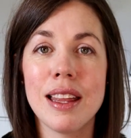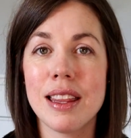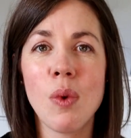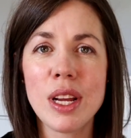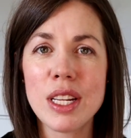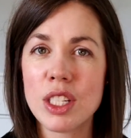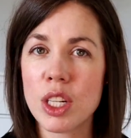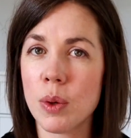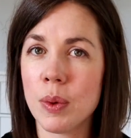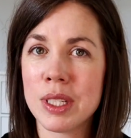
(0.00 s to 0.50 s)

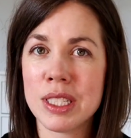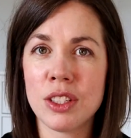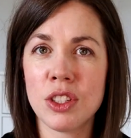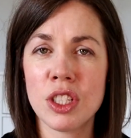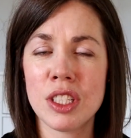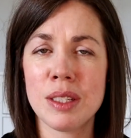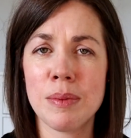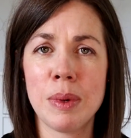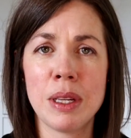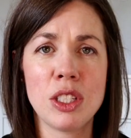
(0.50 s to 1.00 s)
Right Start was
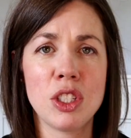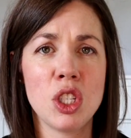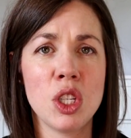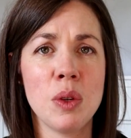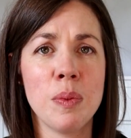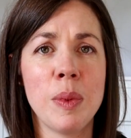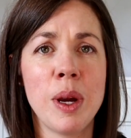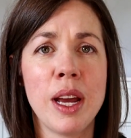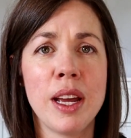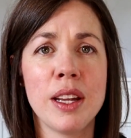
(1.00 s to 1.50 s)
just a bit
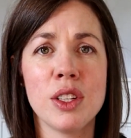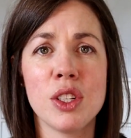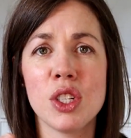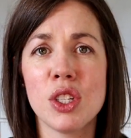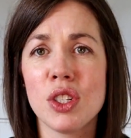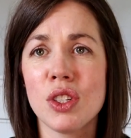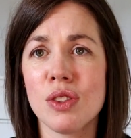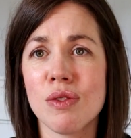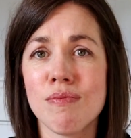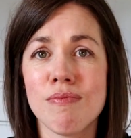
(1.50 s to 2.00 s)
too
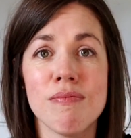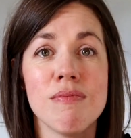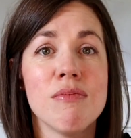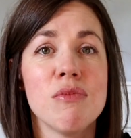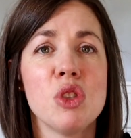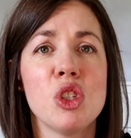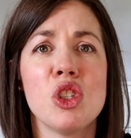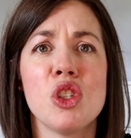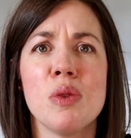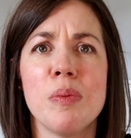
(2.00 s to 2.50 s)
much,
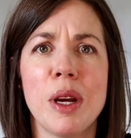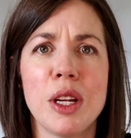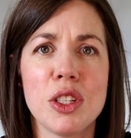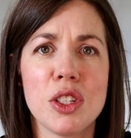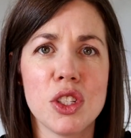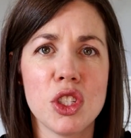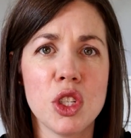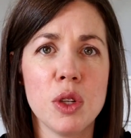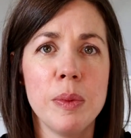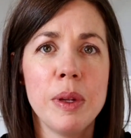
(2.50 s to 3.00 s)
just too
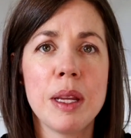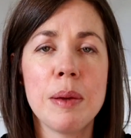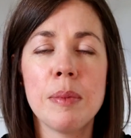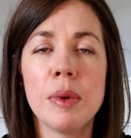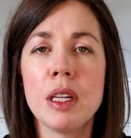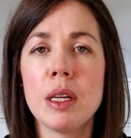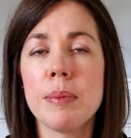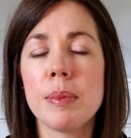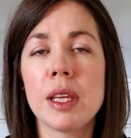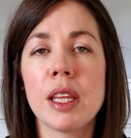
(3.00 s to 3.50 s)
much, too many
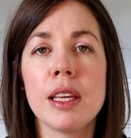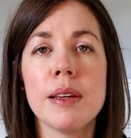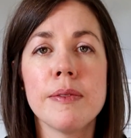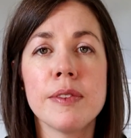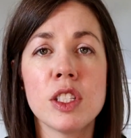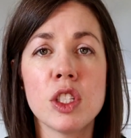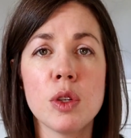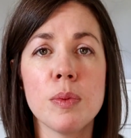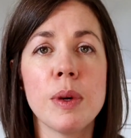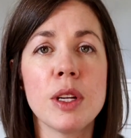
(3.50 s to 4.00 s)

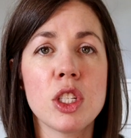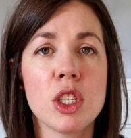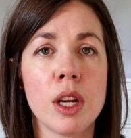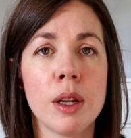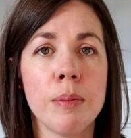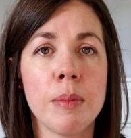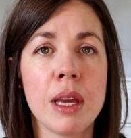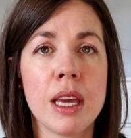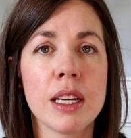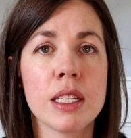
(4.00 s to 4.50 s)
manipulatives, too much
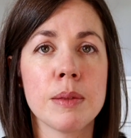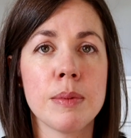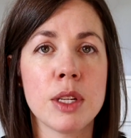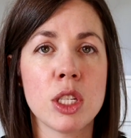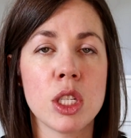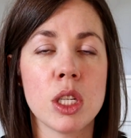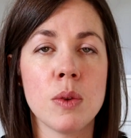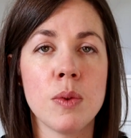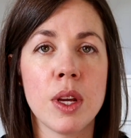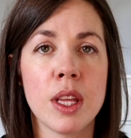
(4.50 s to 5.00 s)
on me,
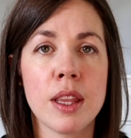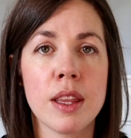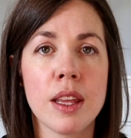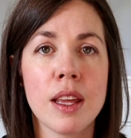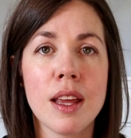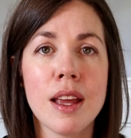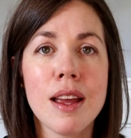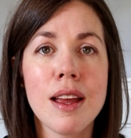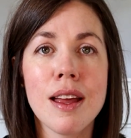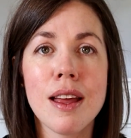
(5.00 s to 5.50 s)
especially with
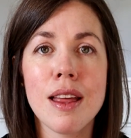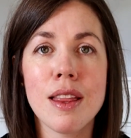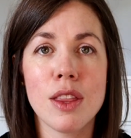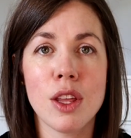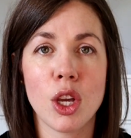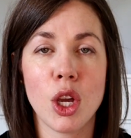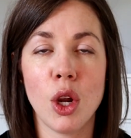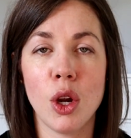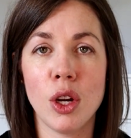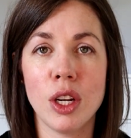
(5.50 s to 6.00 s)

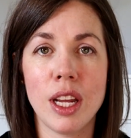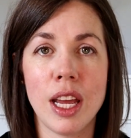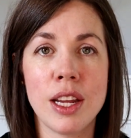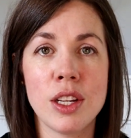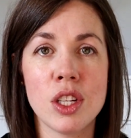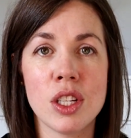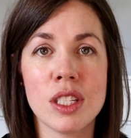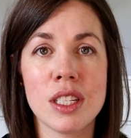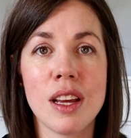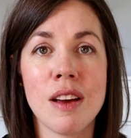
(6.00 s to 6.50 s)
the current
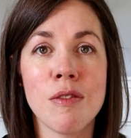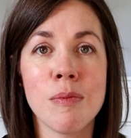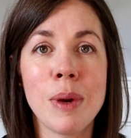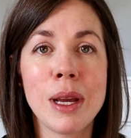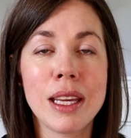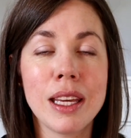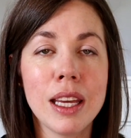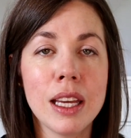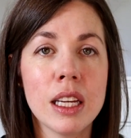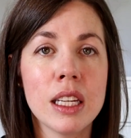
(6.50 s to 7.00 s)
ages of
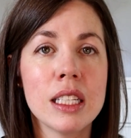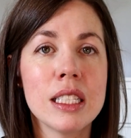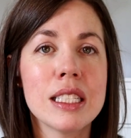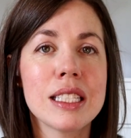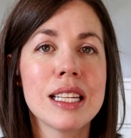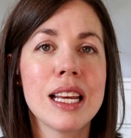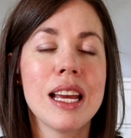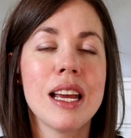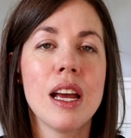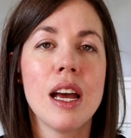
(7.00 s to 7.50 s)
my
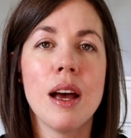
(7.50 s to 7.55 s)
kids.